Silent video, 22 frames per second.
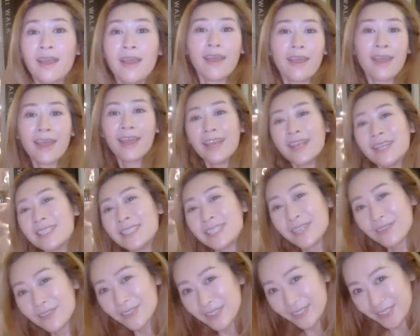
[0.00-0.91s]
and I
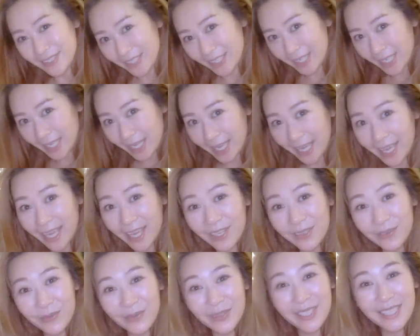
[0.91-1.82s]
will see you
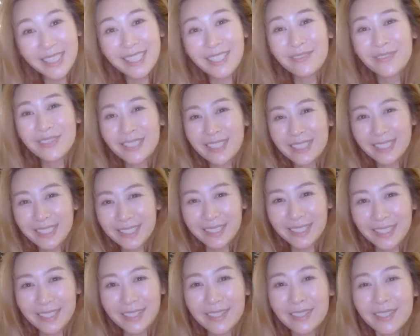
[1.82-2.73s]
again really
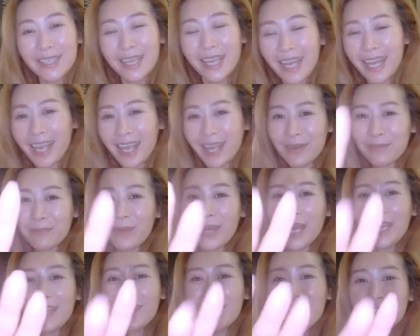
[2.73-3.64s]
soon.
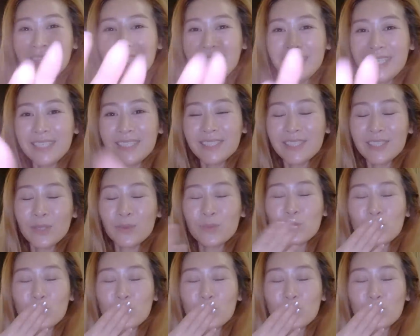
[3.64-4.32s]
Bye, girlies.